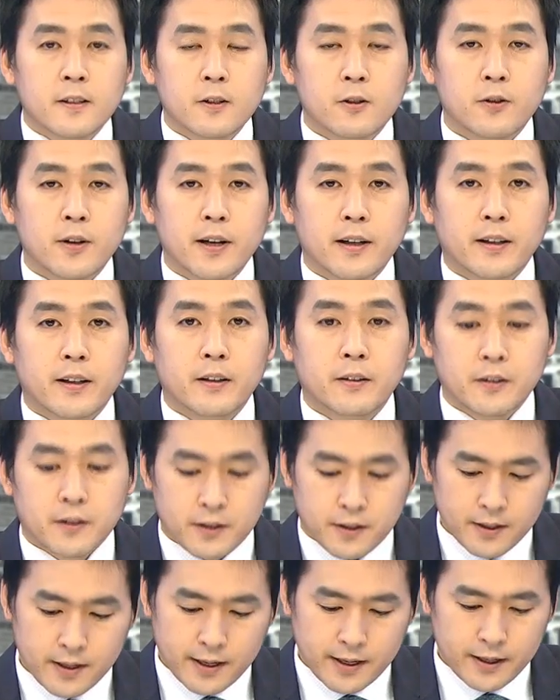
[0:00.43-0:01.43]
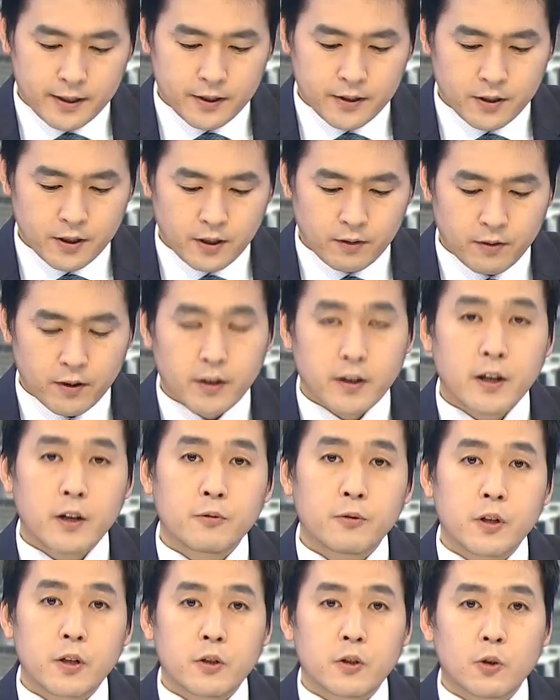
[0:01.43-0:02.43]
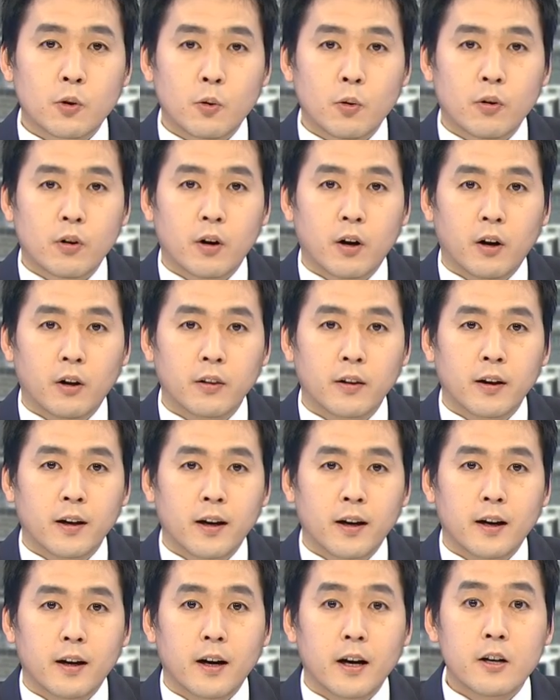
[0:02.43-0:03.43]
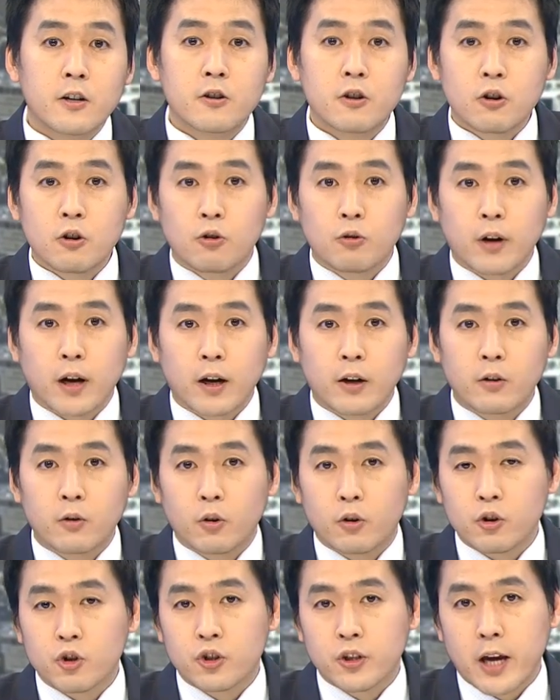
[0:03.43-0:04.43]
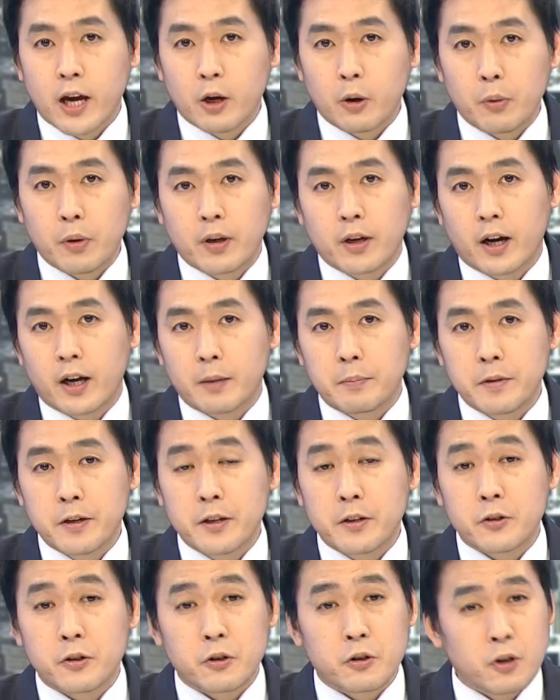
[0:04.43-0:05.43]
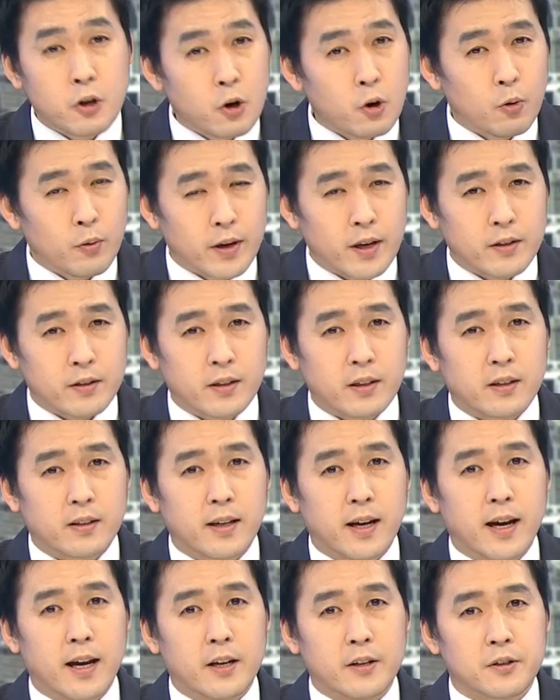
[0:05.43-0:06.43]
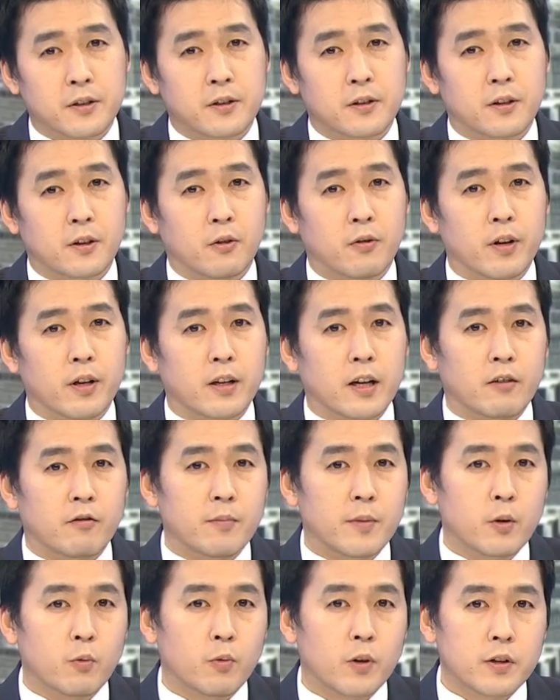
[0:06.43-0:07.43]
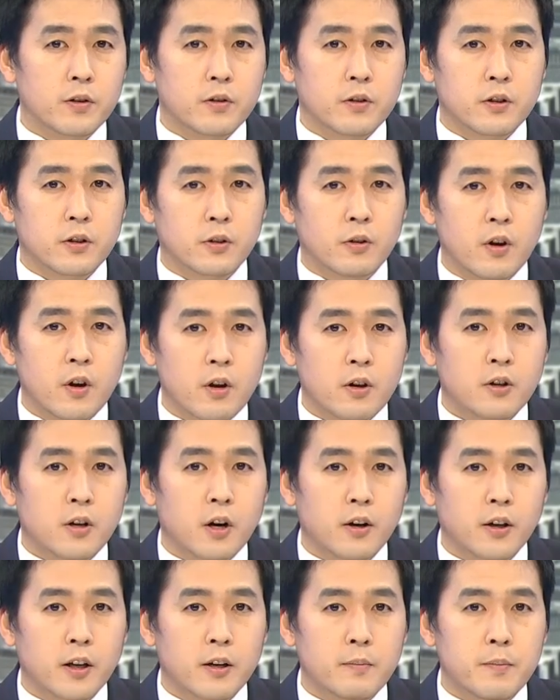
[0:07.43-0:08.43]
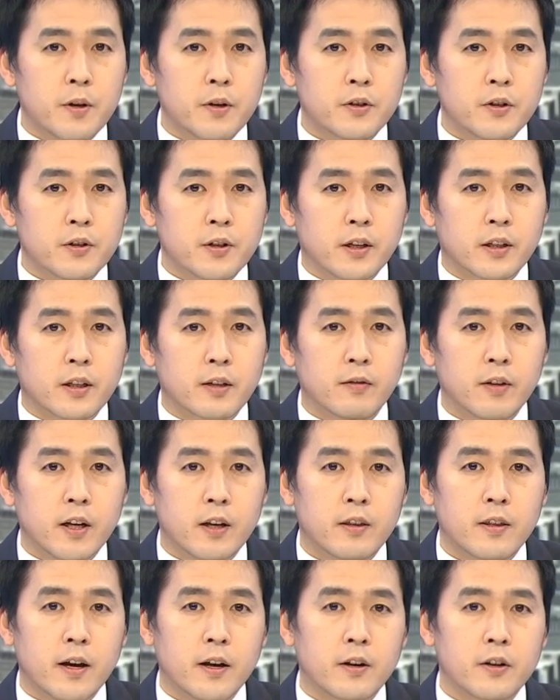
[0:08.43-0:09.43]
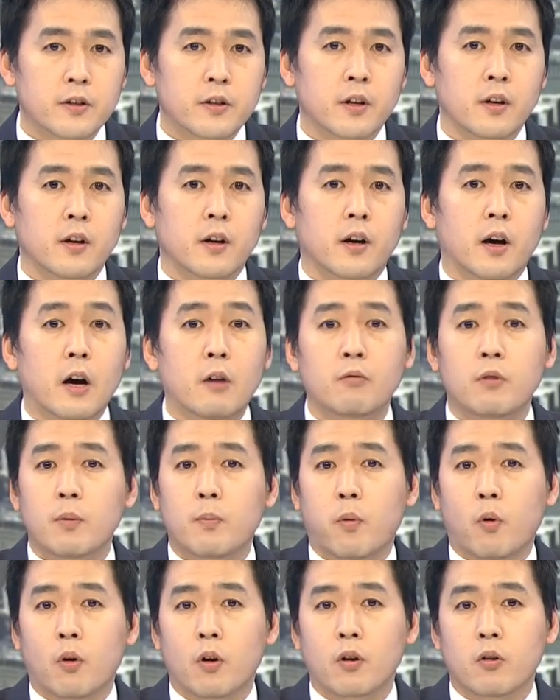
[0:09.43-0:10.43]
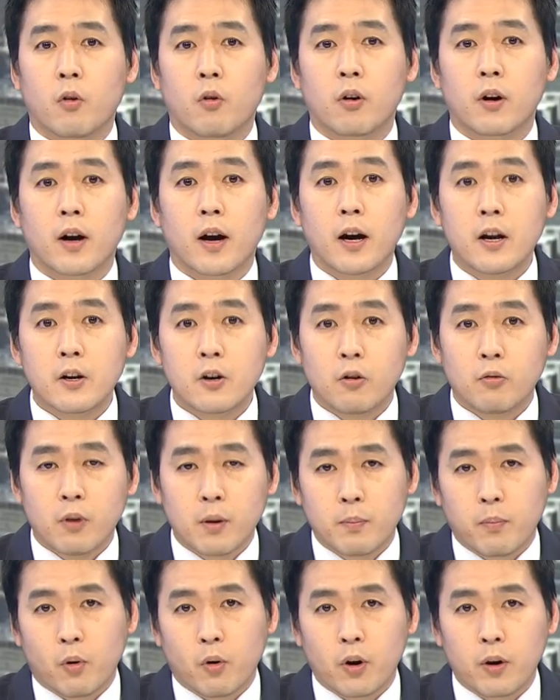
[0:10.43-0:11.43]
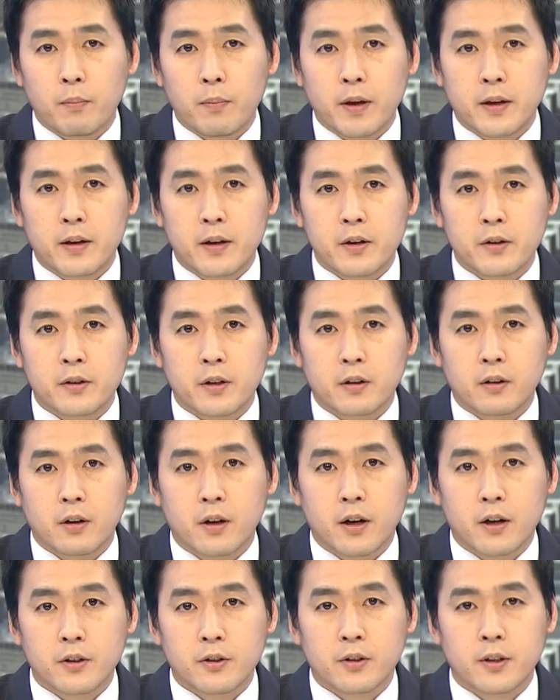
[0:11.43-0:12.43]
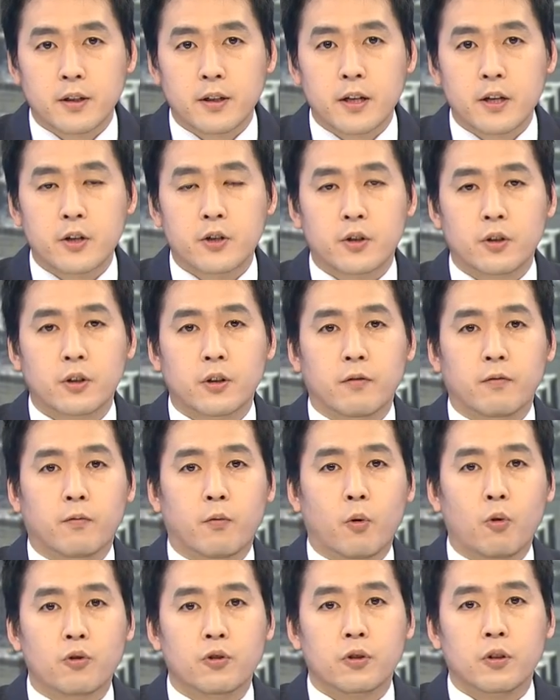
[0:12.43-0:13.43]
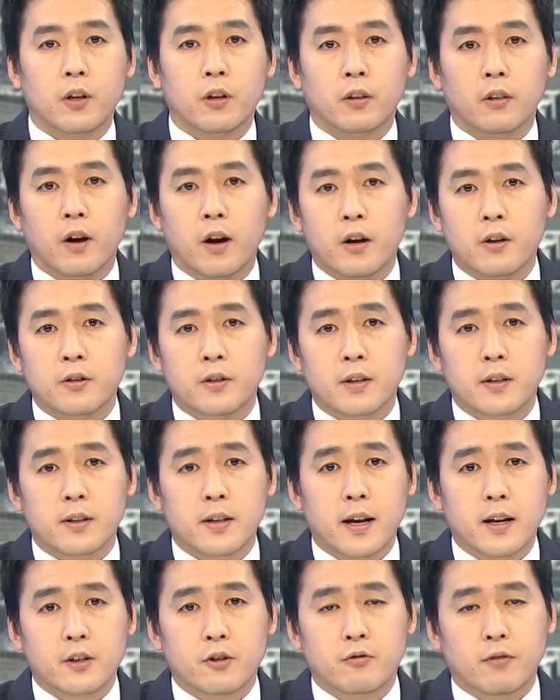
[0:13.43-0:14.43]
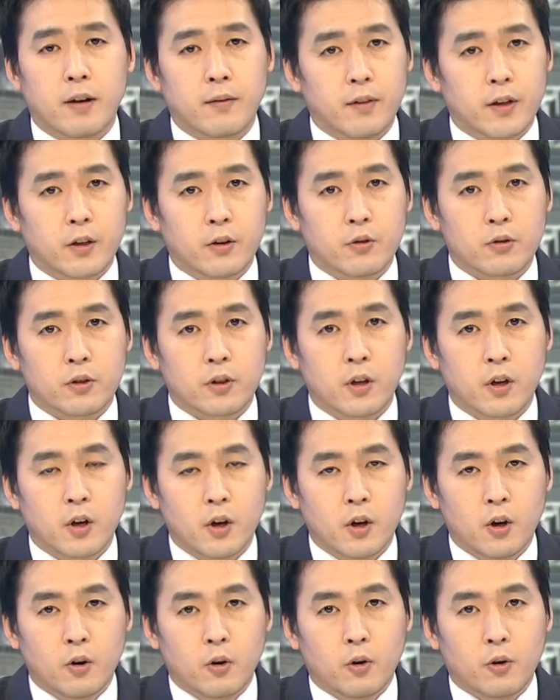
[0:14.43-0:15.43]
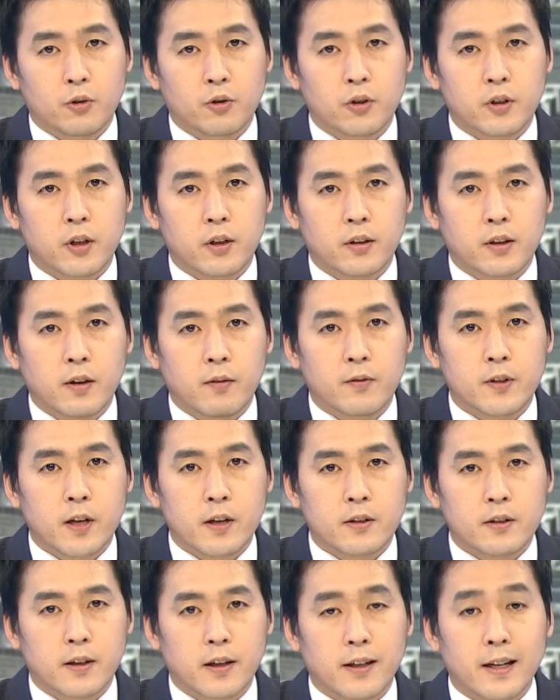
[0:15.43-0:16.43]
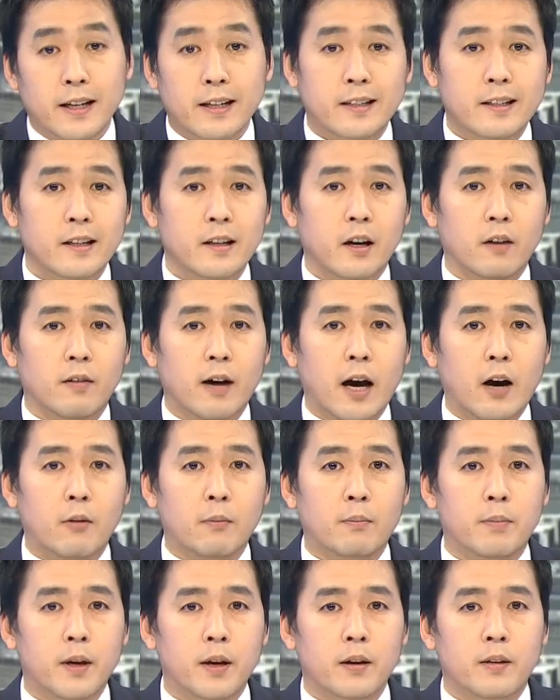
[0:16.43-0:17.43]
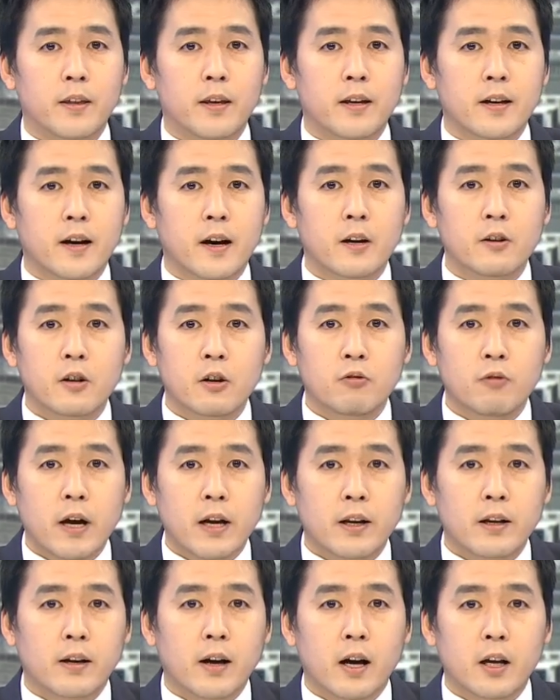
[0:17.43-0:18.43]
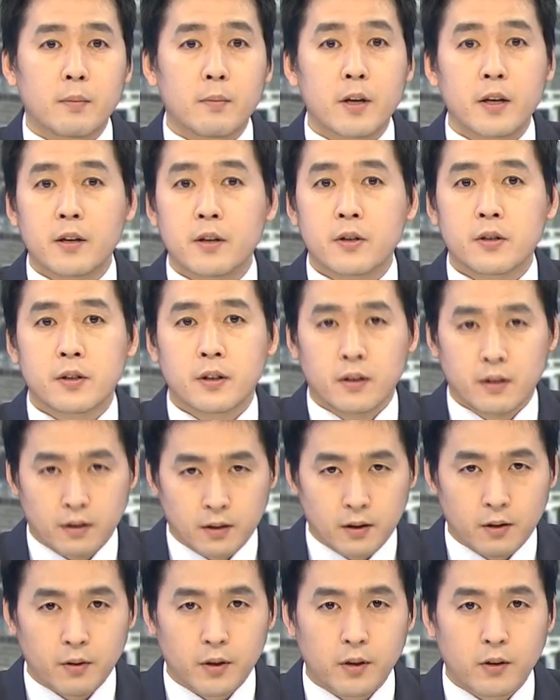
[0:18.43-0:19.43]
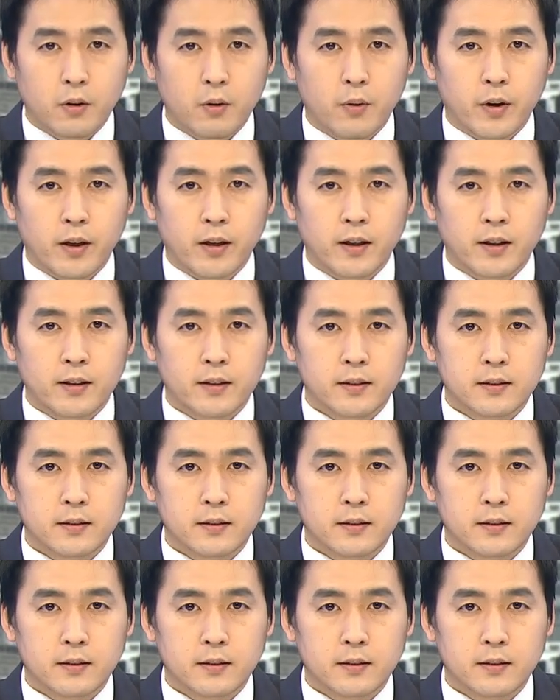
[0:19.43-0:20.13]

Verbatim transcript: Tracking the size of a country's so-called underground or shadow economy is no easy task. The Korean government wants to target business activity that is unreported or underreported because it costs the nation a fortune in lost tax revenues. Oh Soo-young gives us an idea of how big the underground economy is here in Korea.